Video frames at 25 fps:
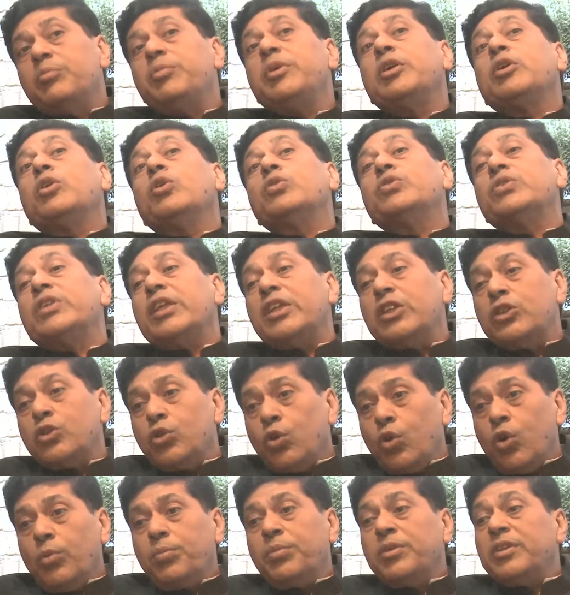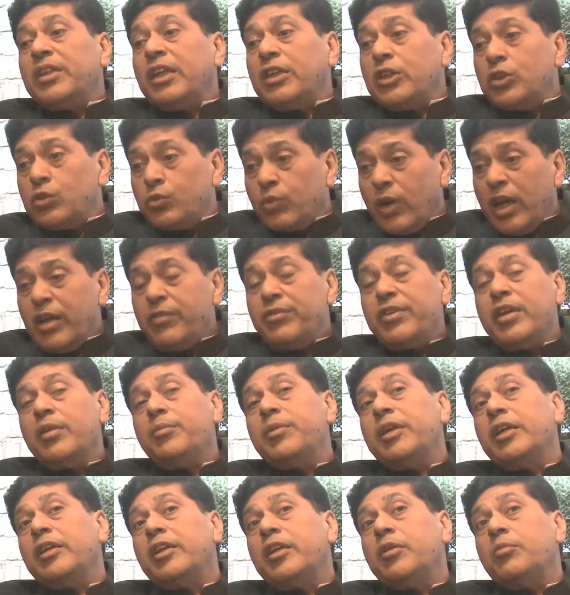Because there is hope, that is why we are
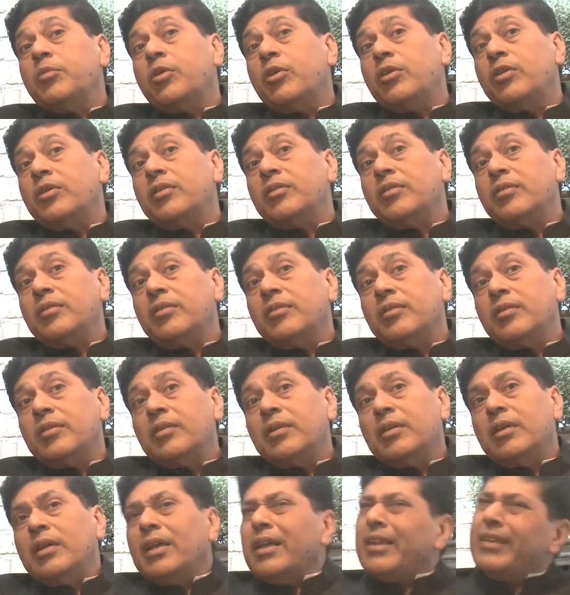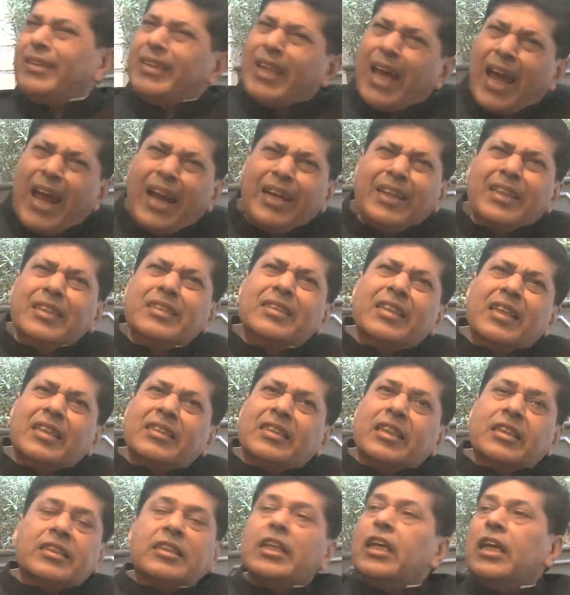being reborn. That is the
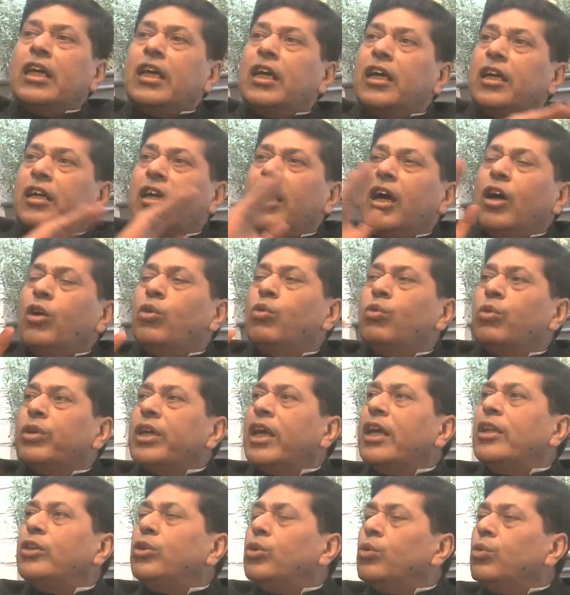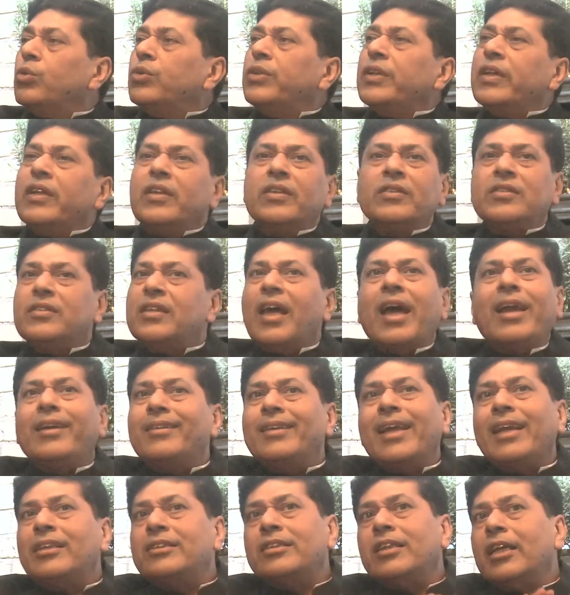essence. Rahu, Ketu, this,
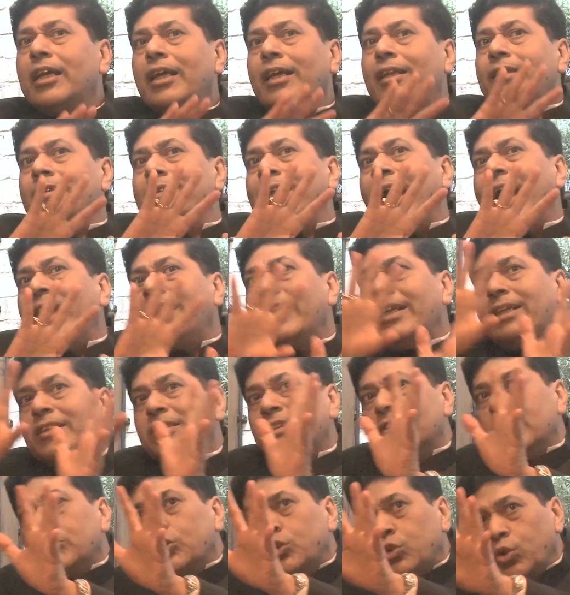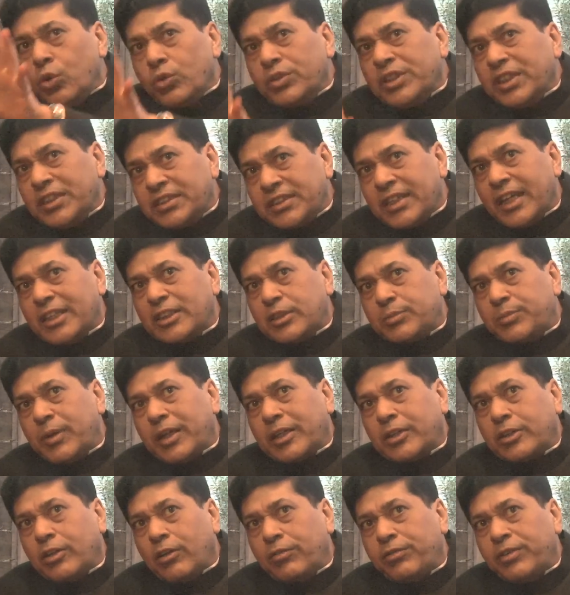that, that's, that is the Jyotish
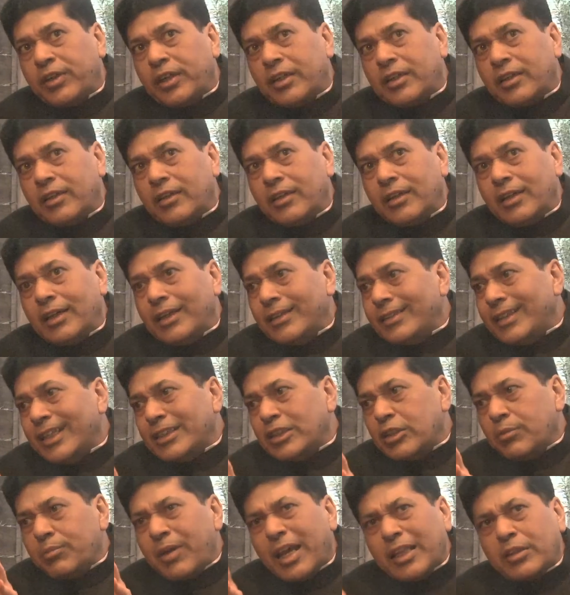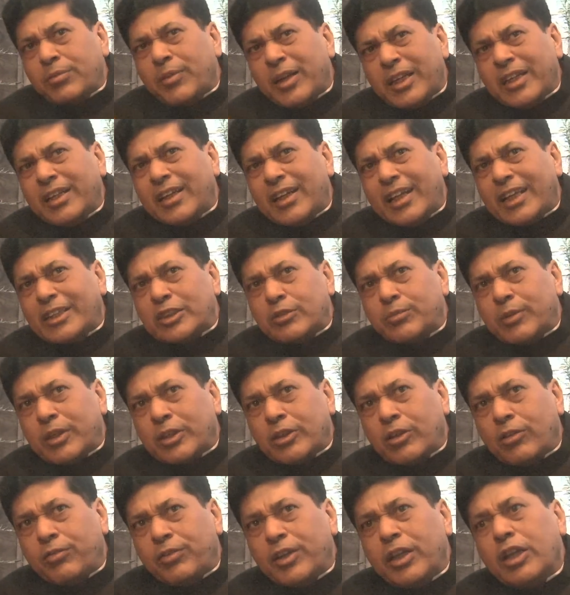aspect of it. That's the mathematical
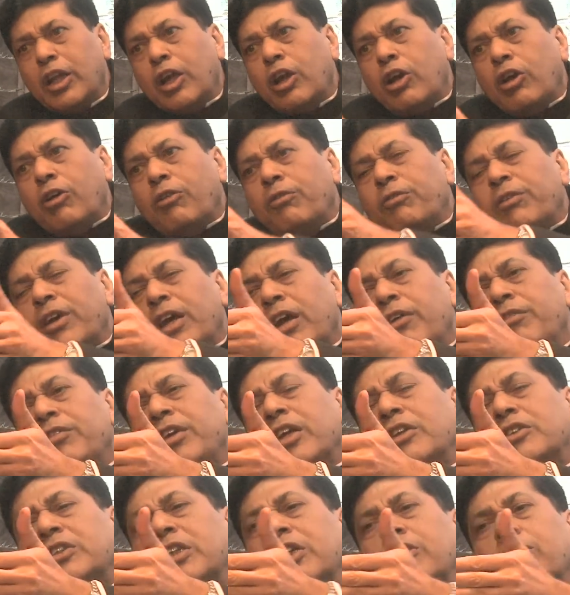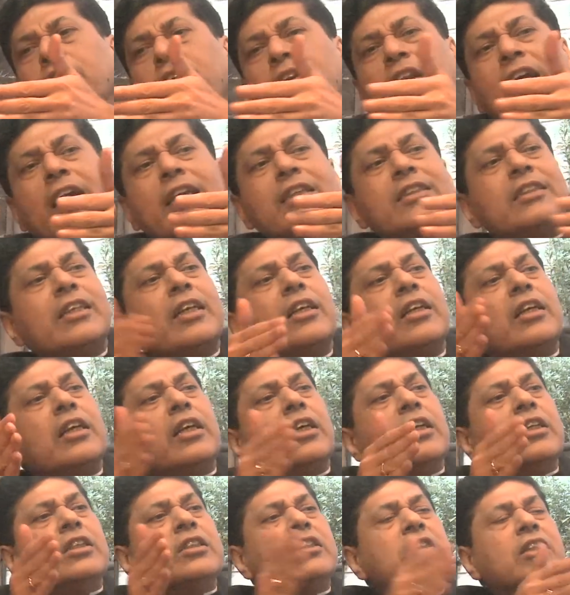aspect of it, where we are synchronizing
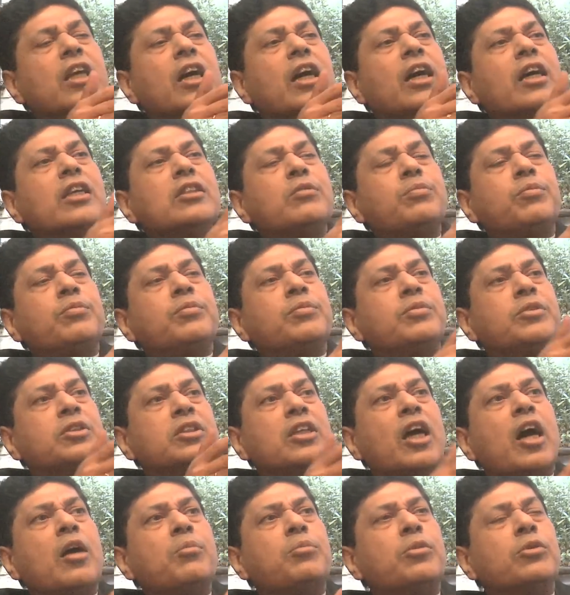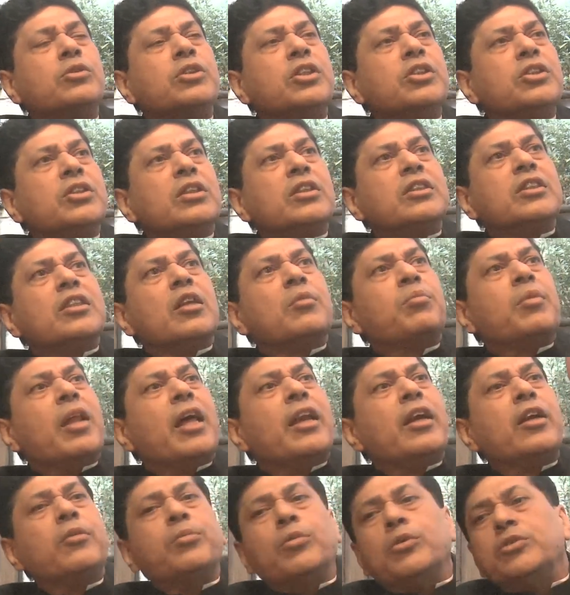stars, star positions and
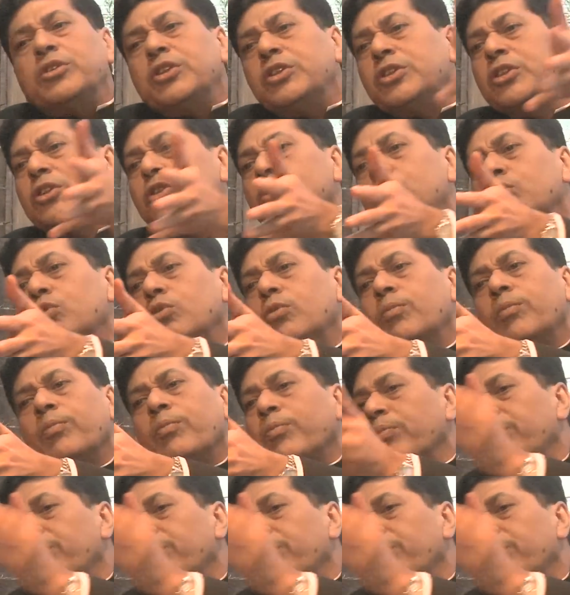planet positions to